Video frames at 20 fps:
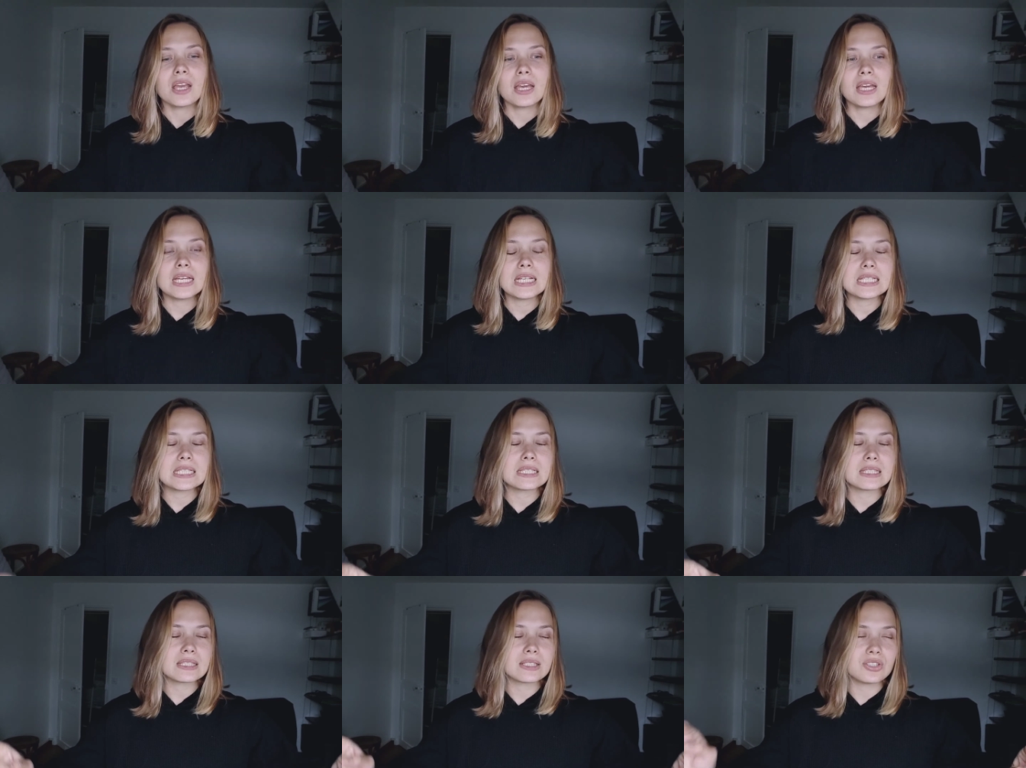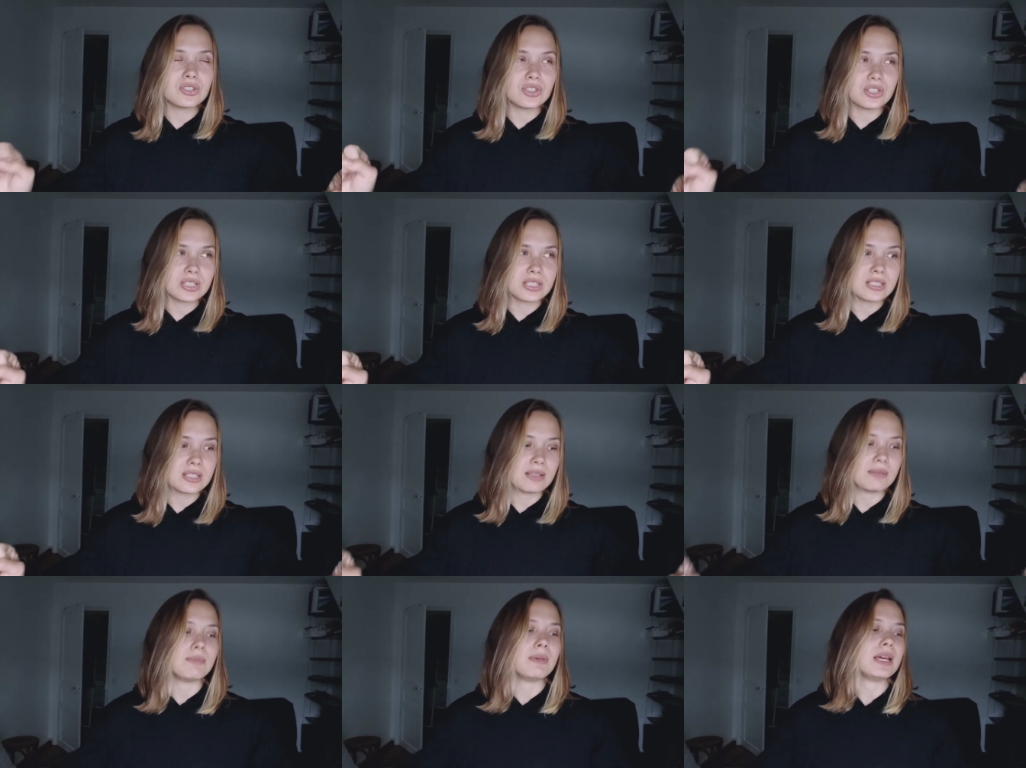It's
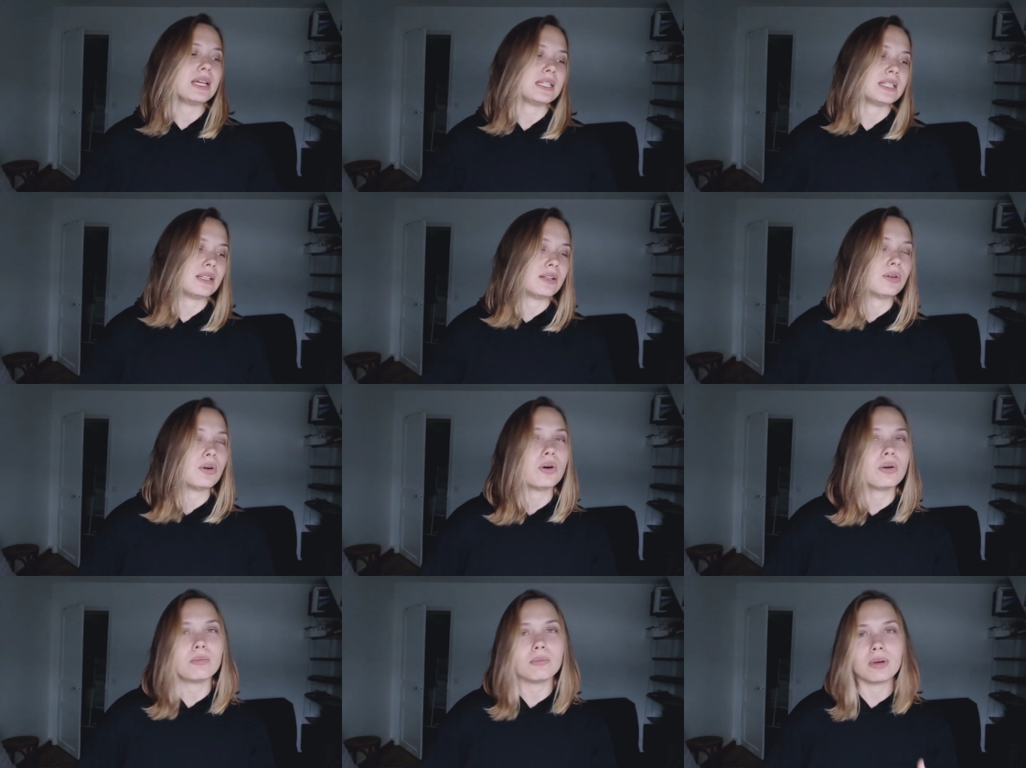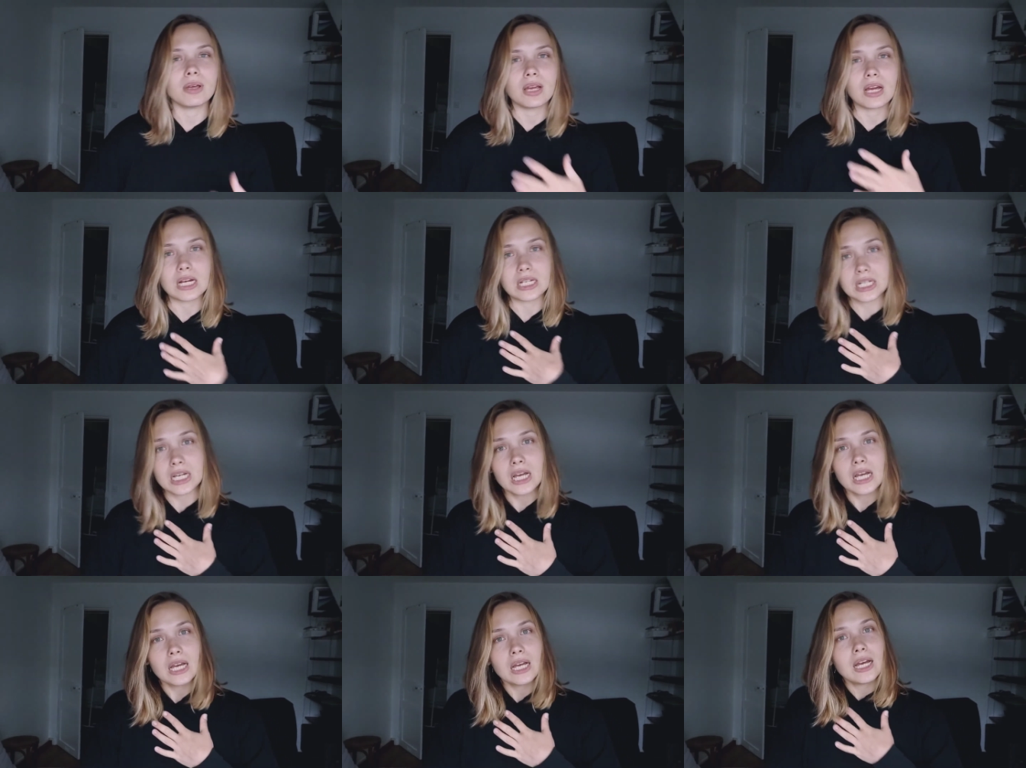just amazing. Oh my god,
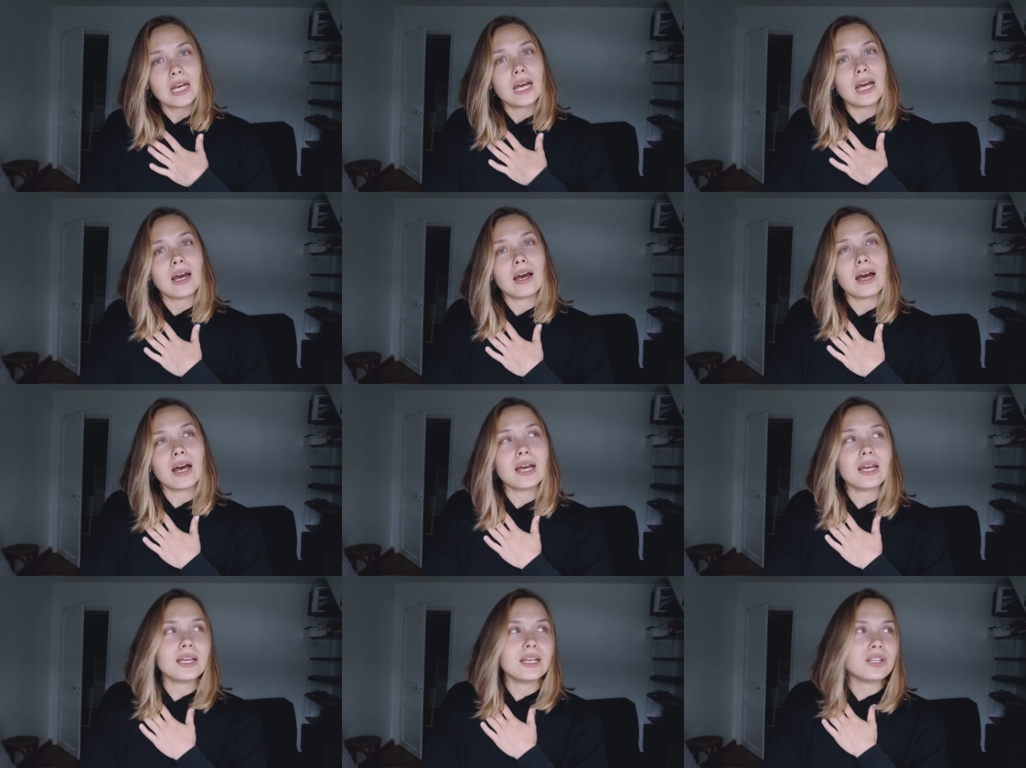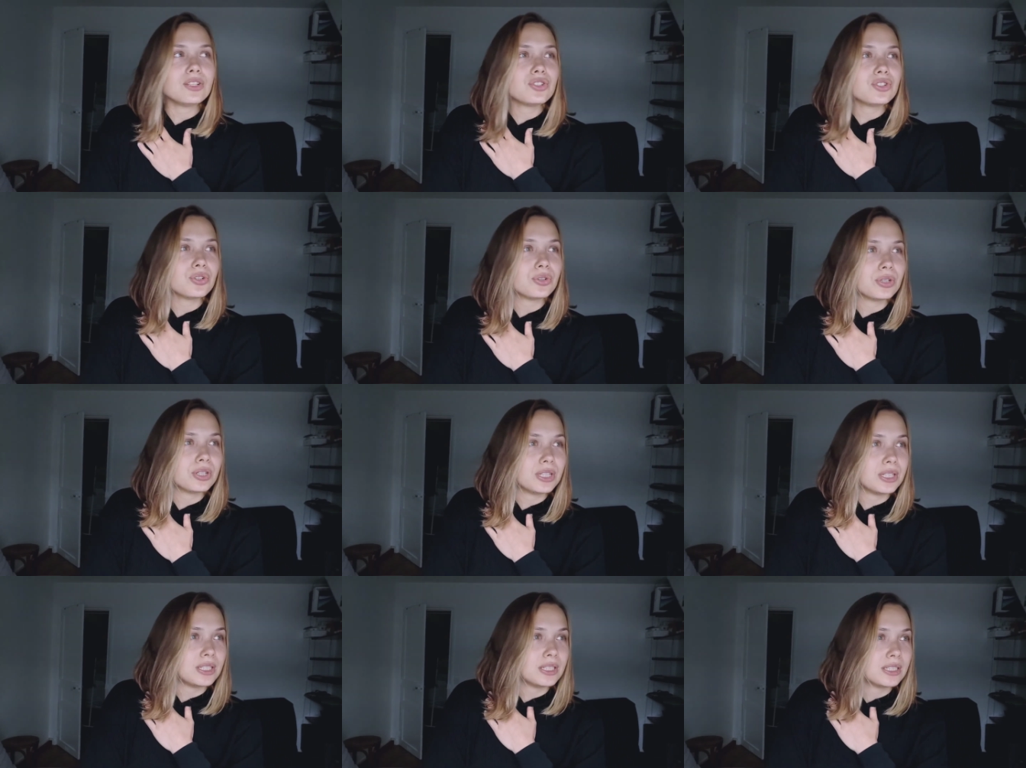I
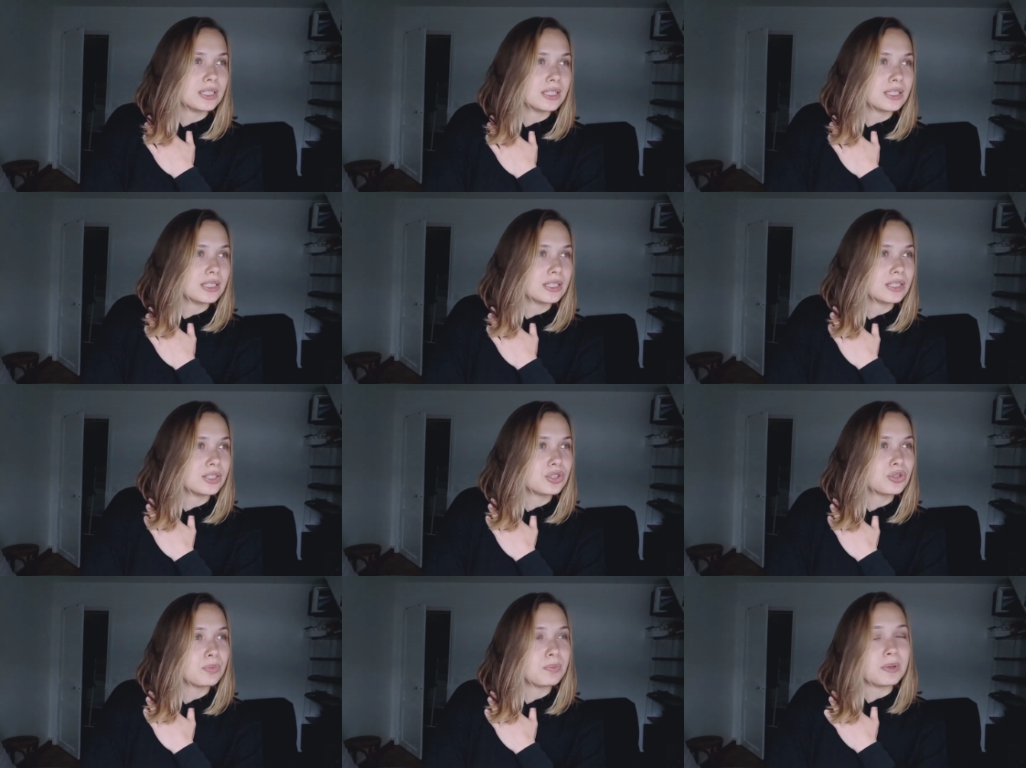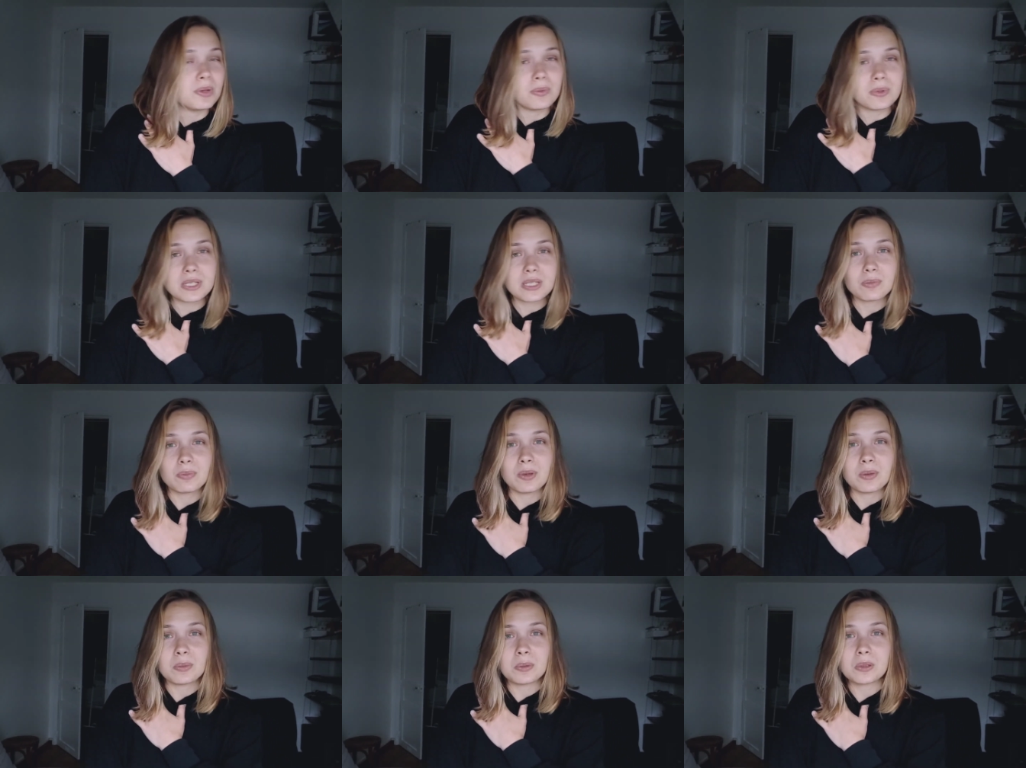enjoy to be
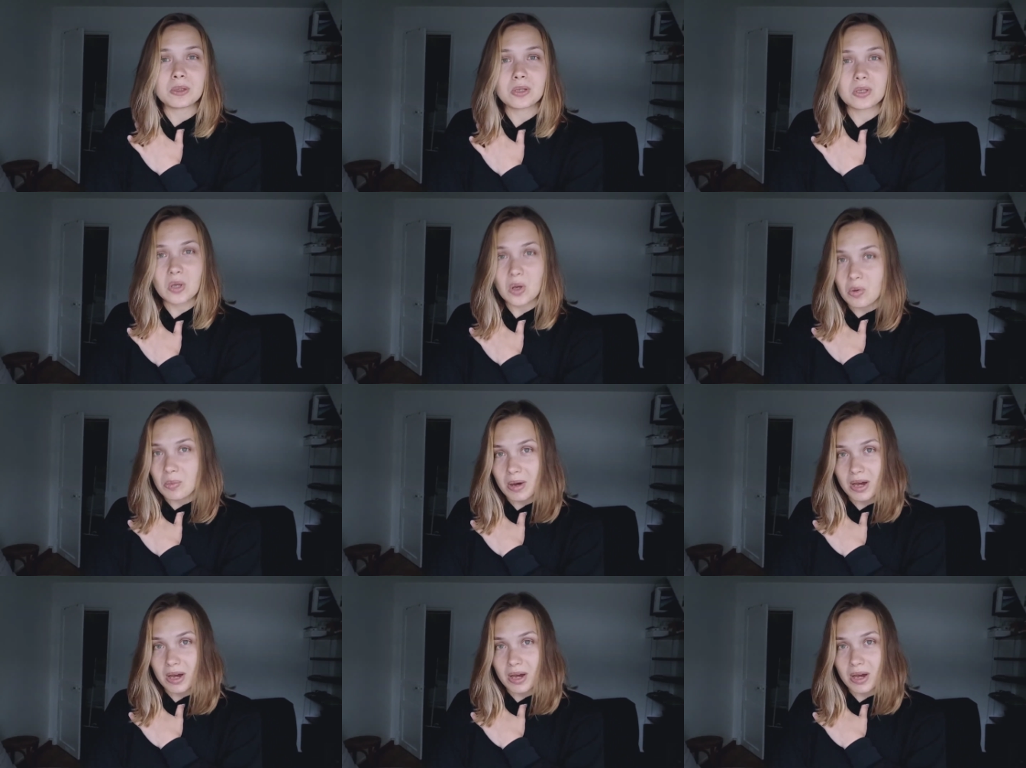with people so